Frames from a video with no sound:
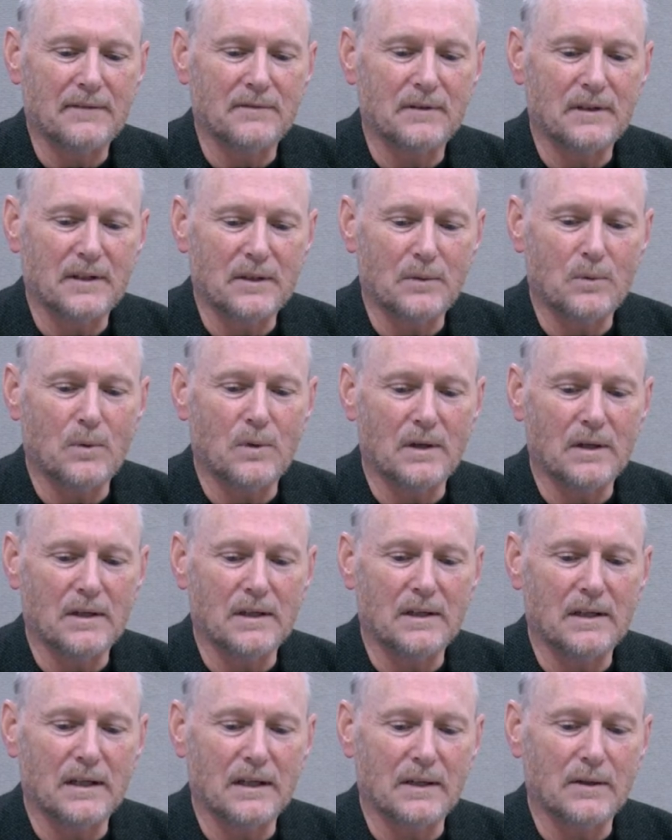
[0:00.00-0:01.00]
after
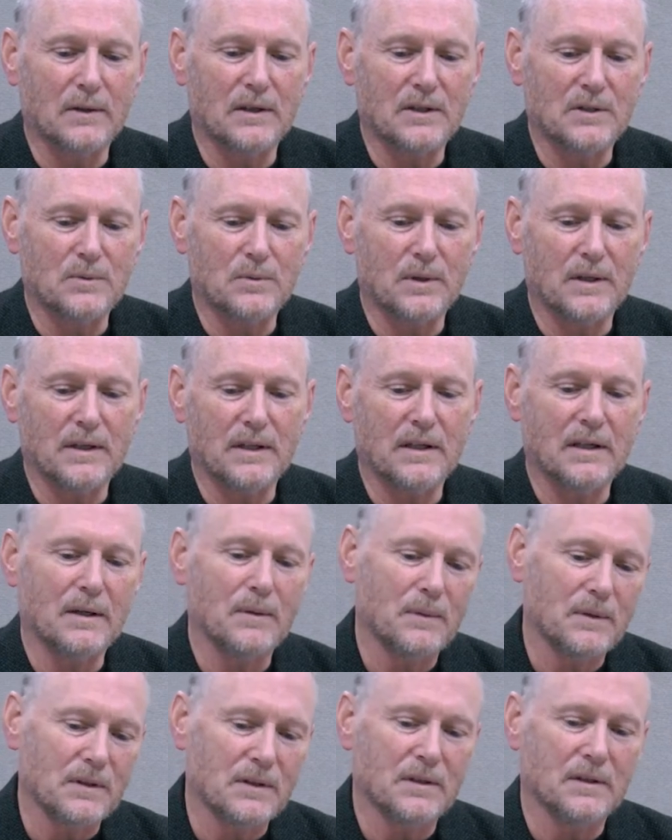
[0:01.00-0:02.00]
81, I graduated. I
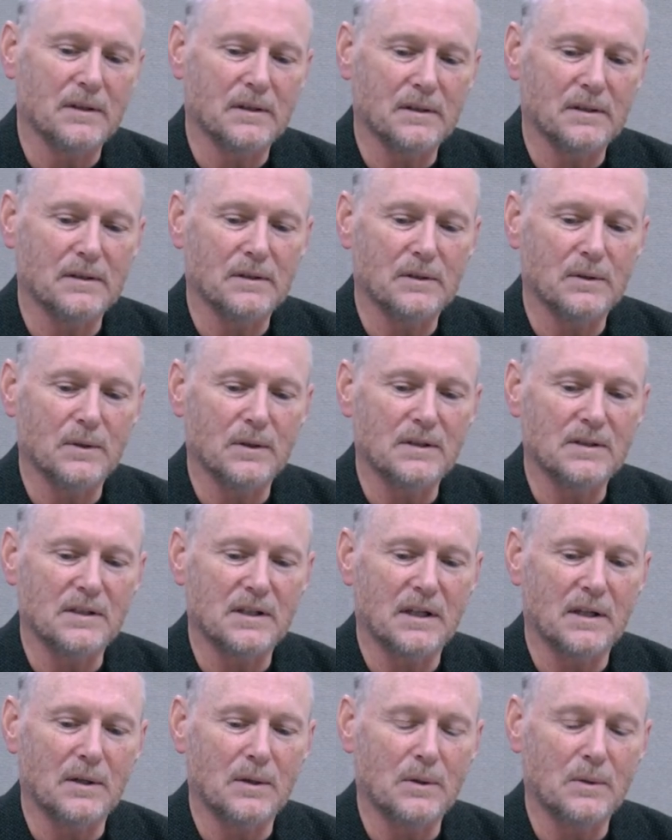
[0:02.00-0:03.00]
went to
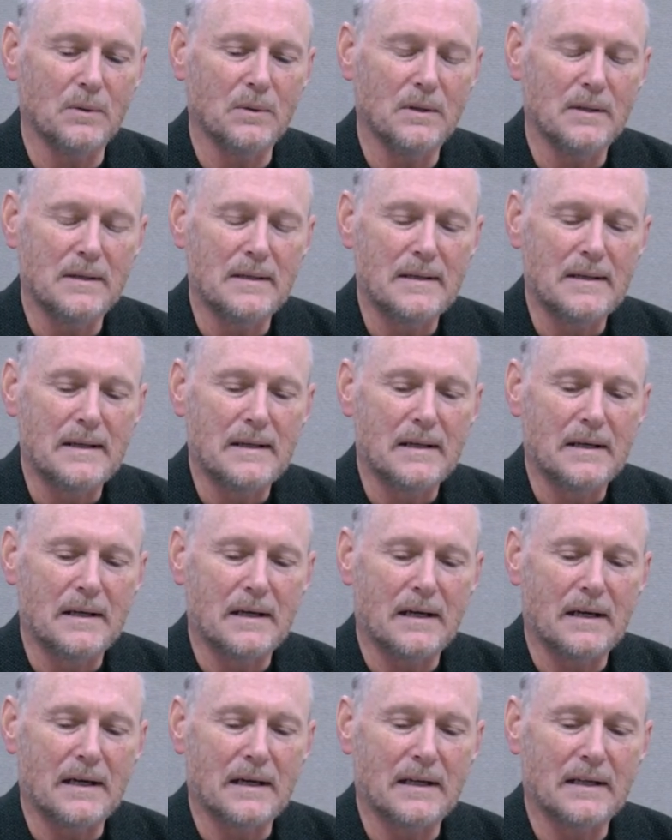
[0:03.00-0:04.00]
USAO.
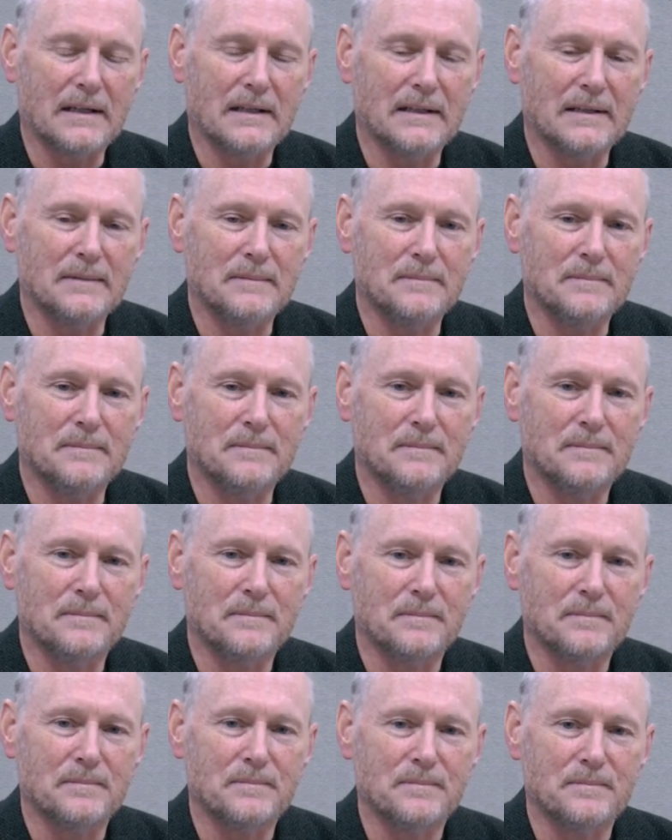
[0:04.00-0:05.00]
I
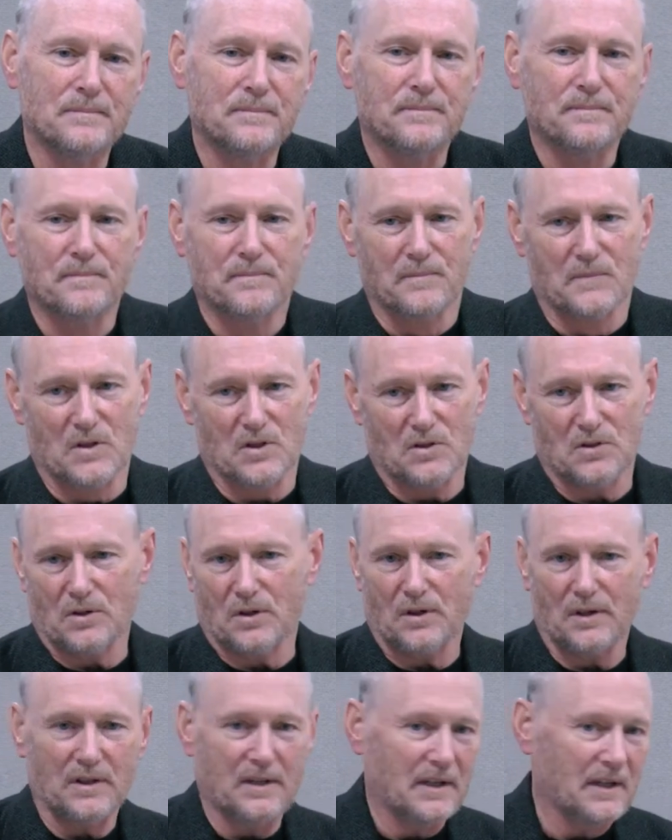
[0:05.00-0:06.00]

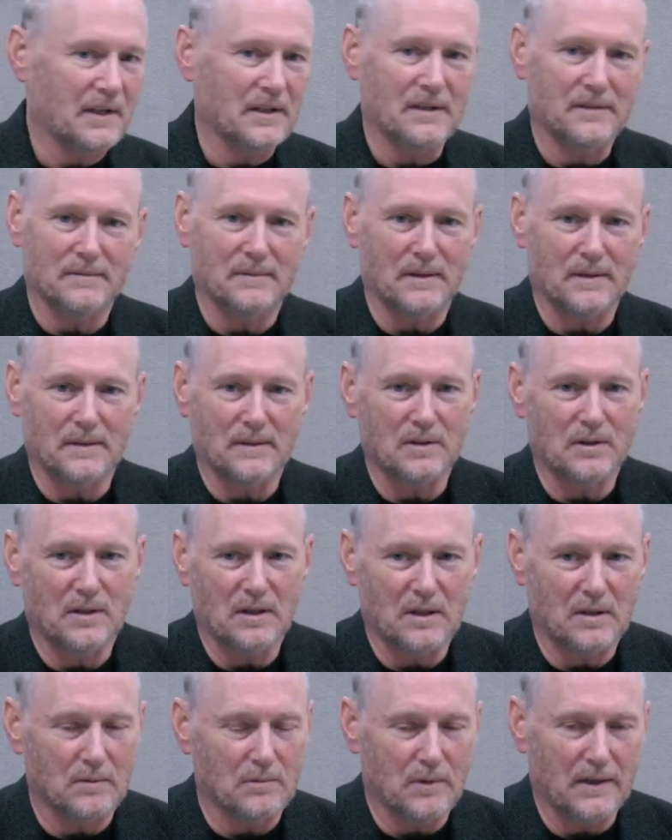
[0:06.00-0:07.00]
started there, and you
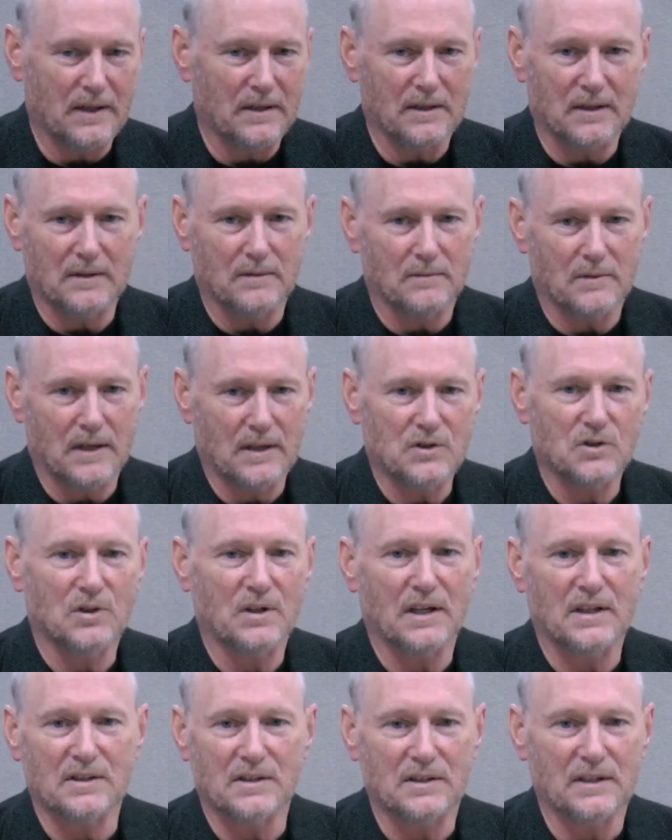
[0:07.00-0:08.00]
get a grounded
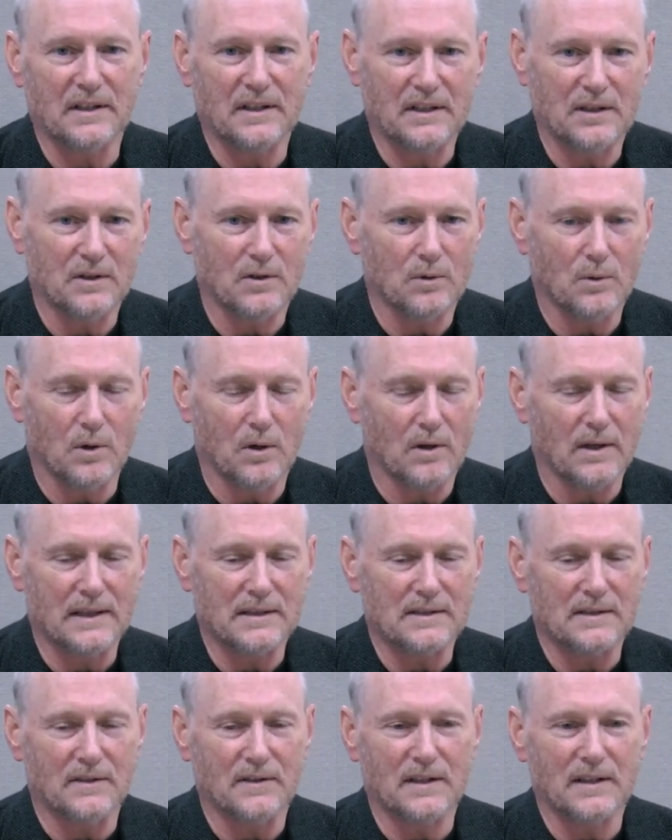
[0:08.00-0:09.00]
education there. You do all
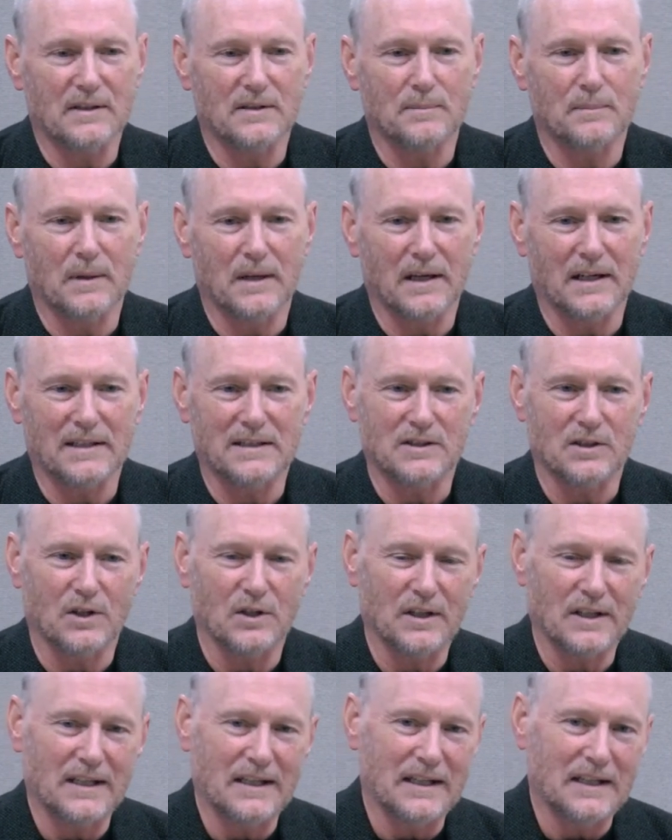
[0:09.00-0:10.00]
kinds of things, but I
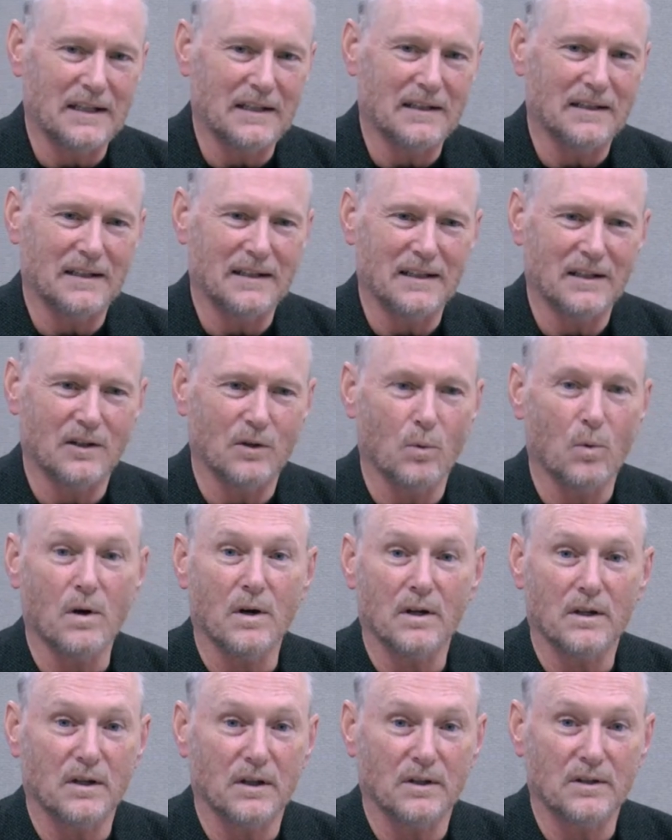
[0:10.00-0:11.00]
started getting into the
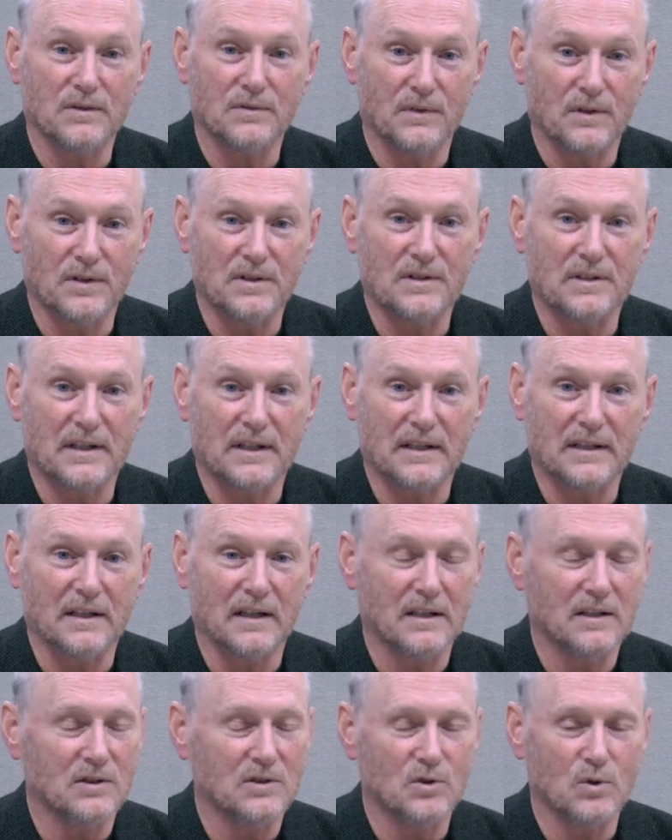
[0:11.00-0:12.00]
watercolors first thing.
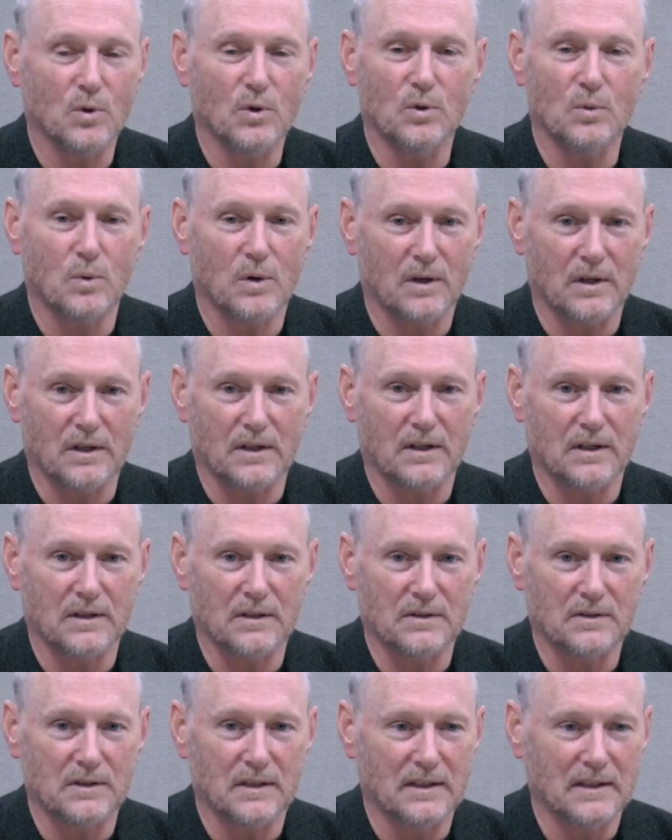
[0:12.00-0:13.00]
I enjoyed
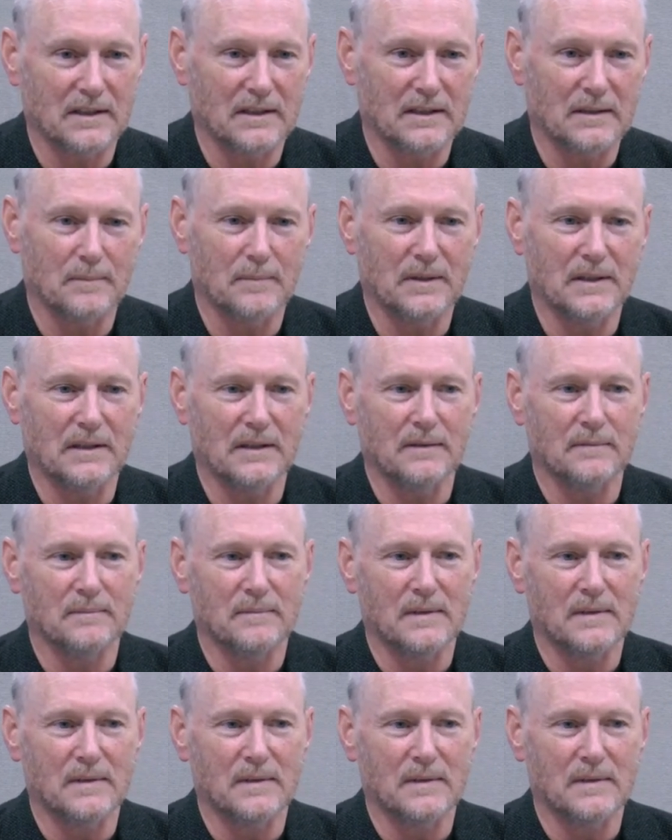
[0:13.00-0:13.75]
watercolors, so I ended up being